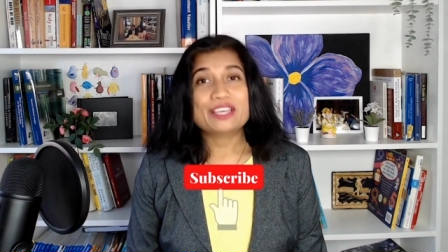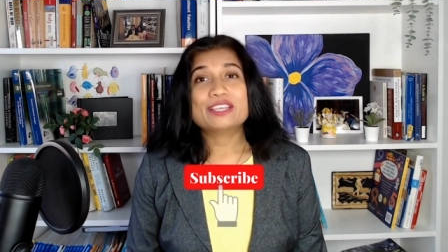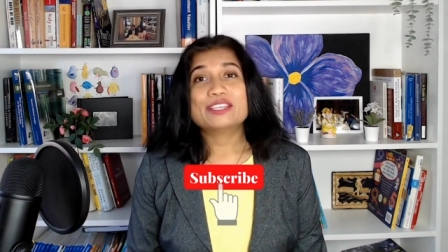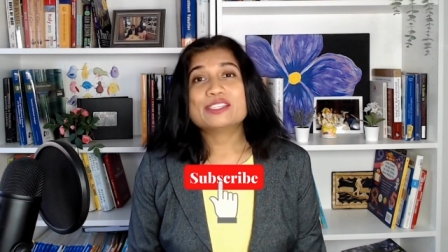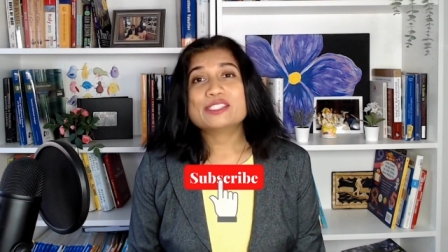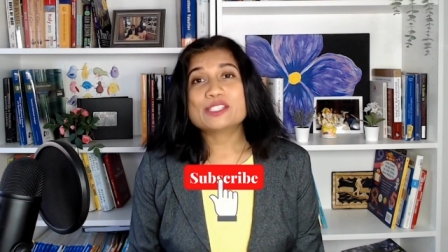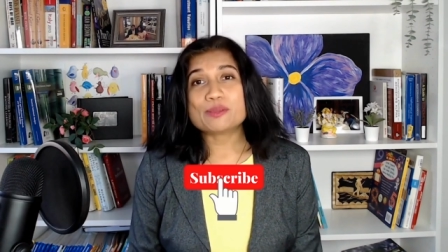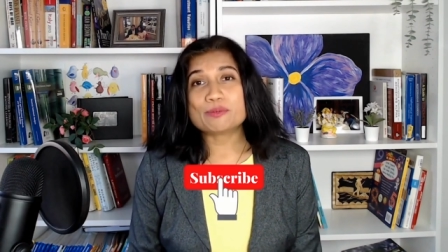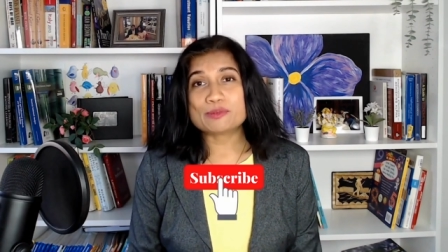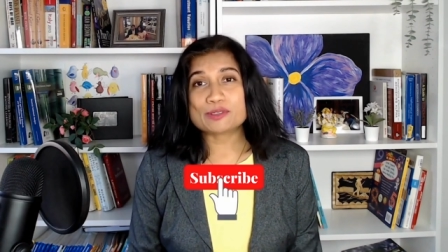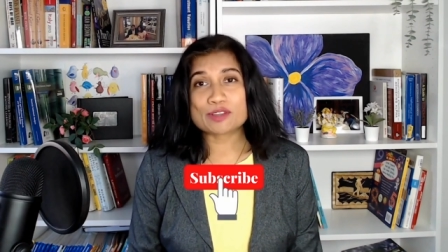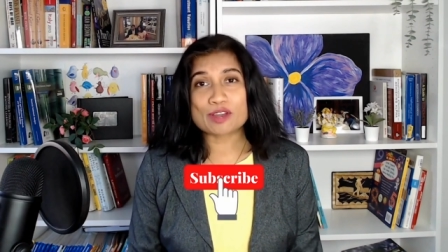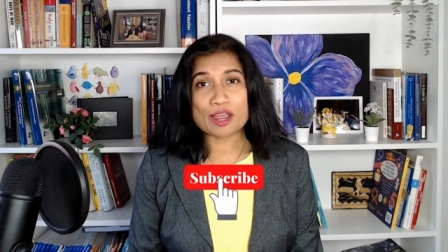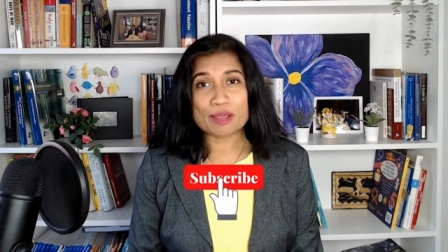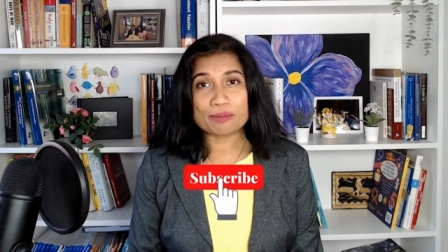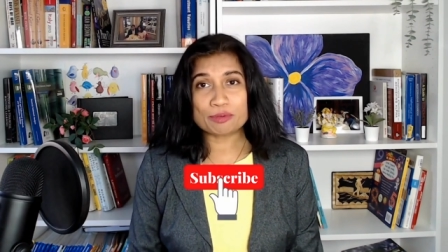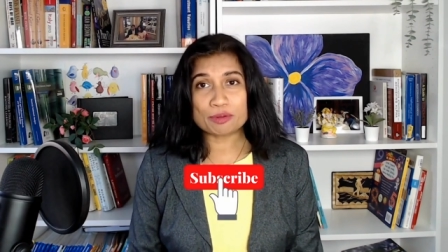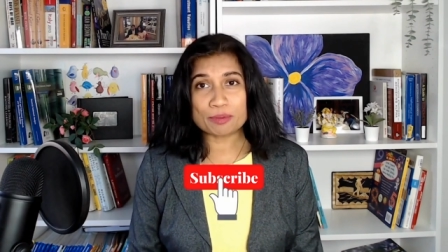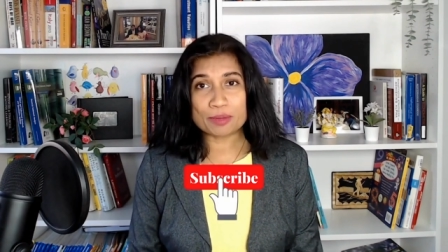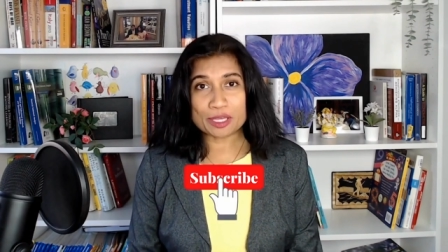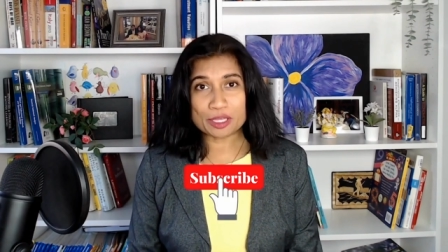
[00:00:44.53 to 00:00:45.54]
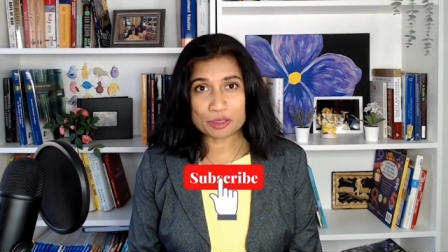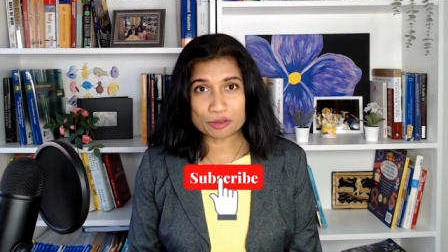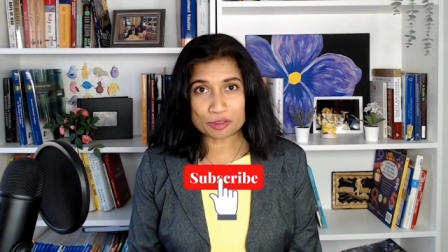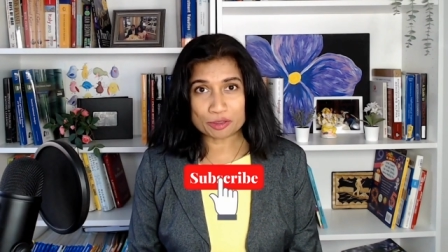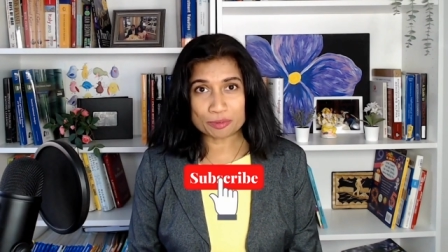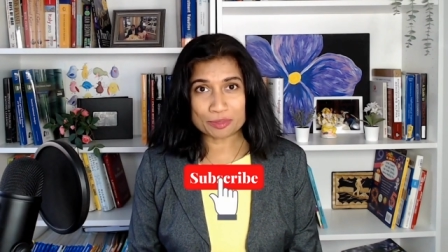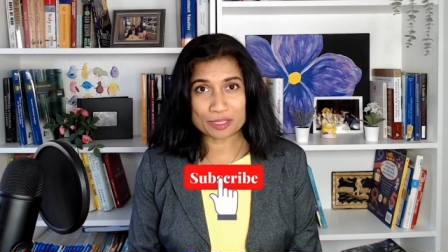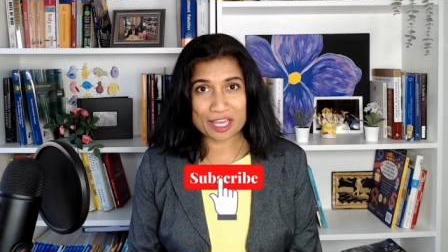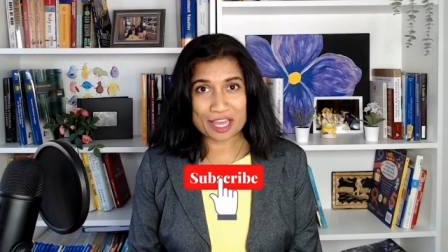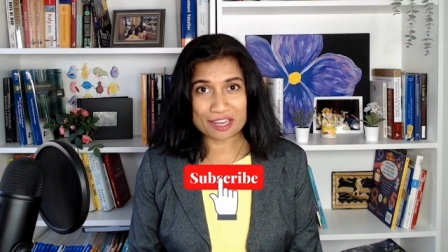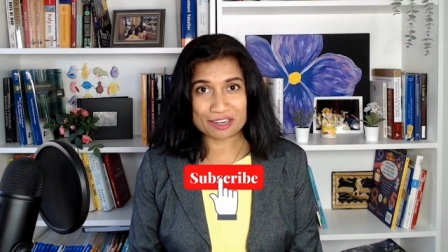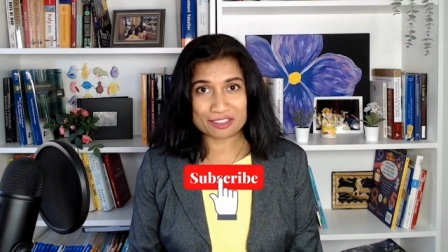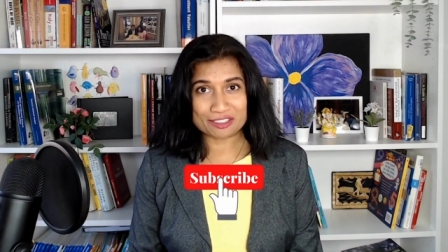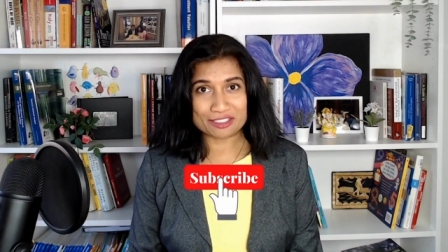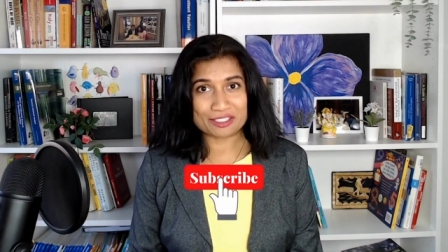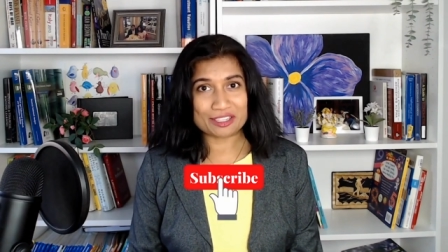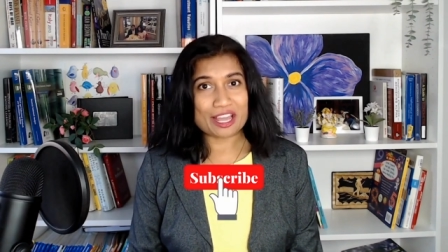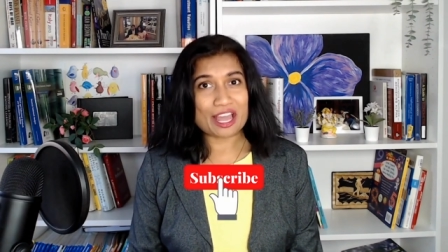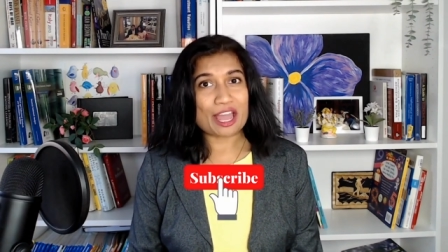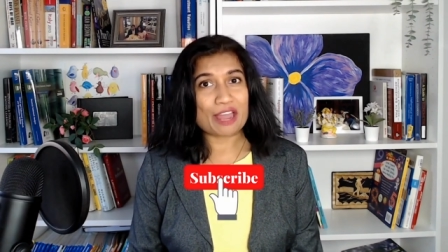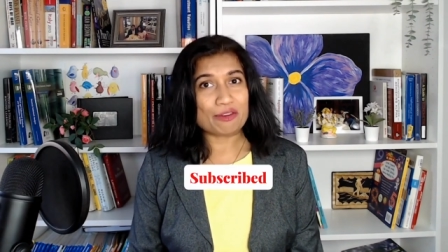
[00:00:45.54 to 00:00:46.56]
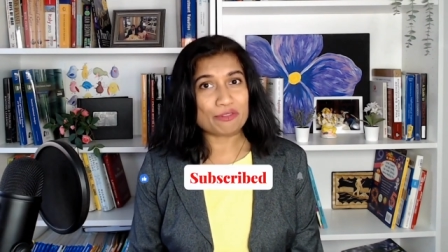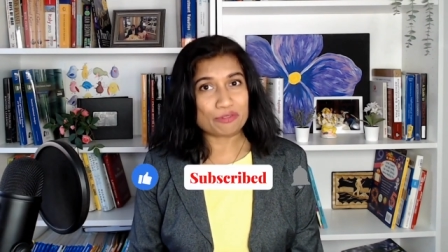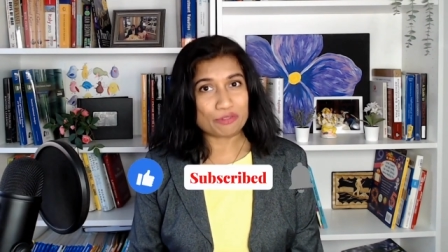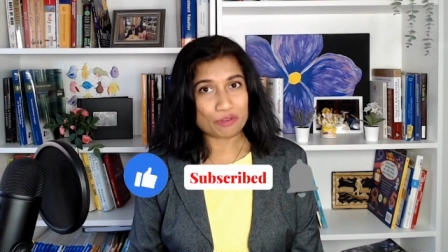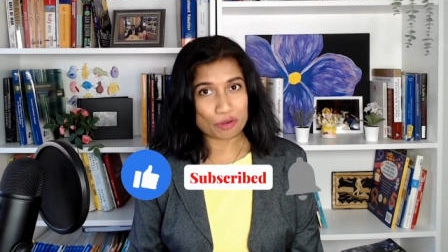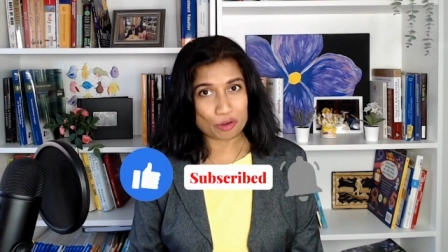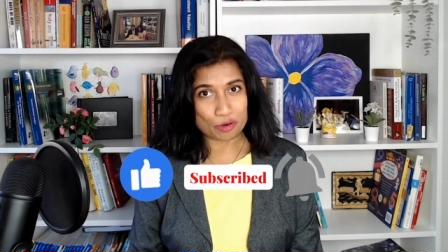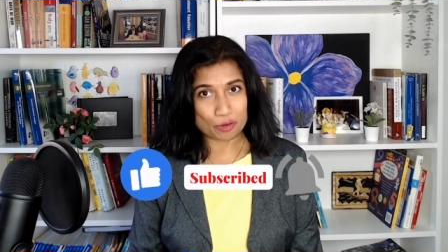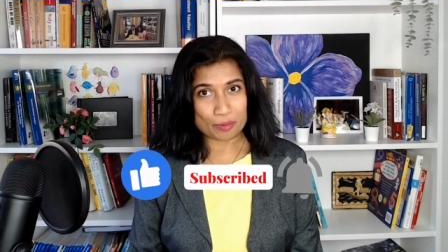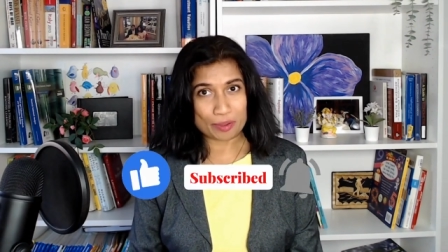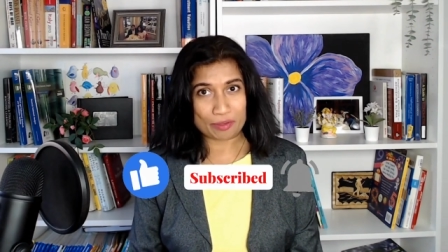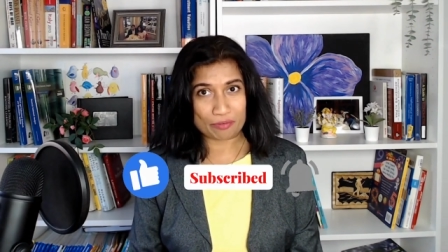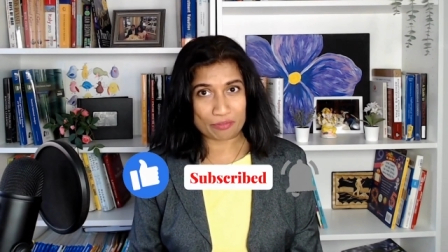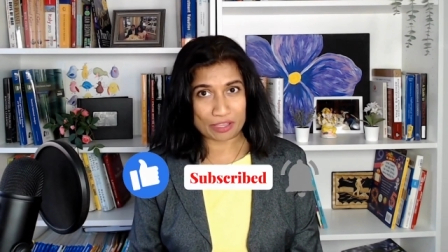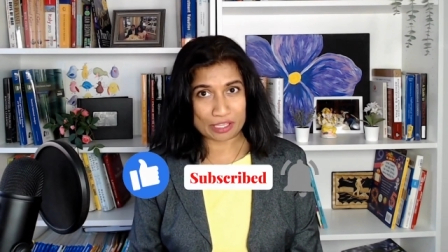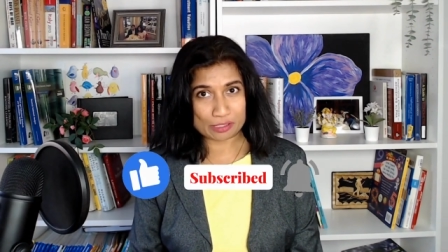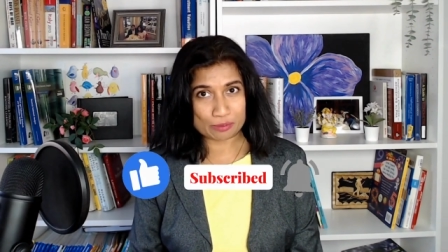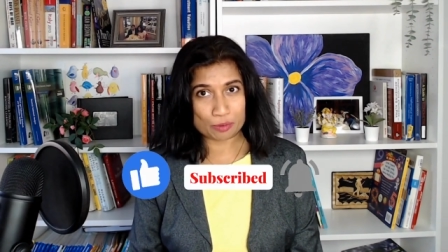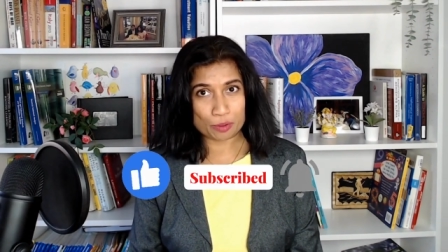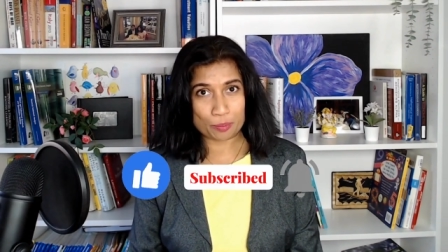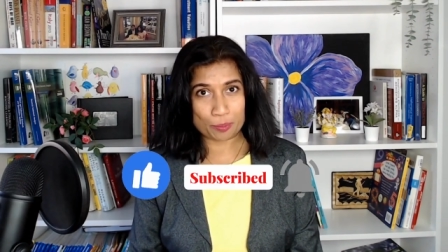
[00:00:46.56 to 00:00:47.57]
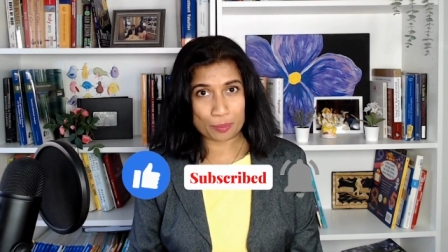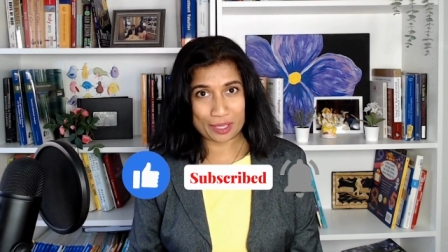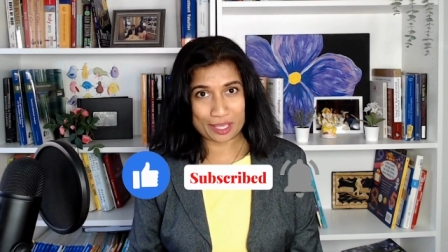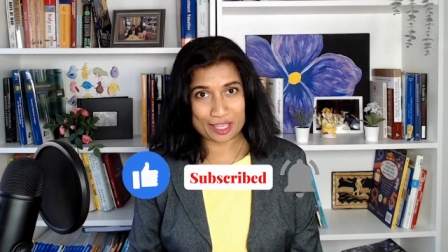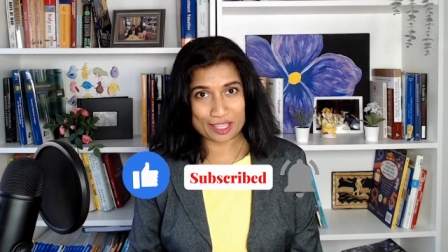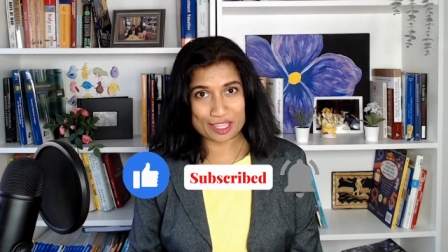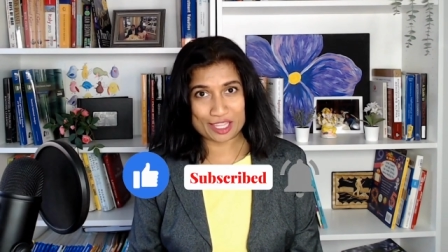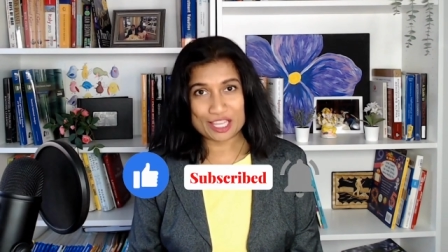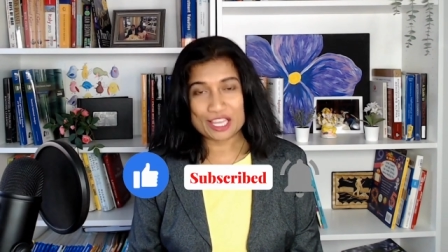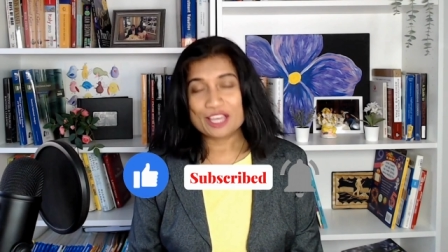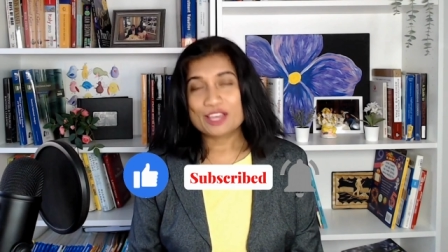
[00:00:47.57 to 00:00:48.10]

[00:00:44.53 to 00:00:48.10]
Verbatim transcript: Subscribe to my YouTube channel and follow my Facebook page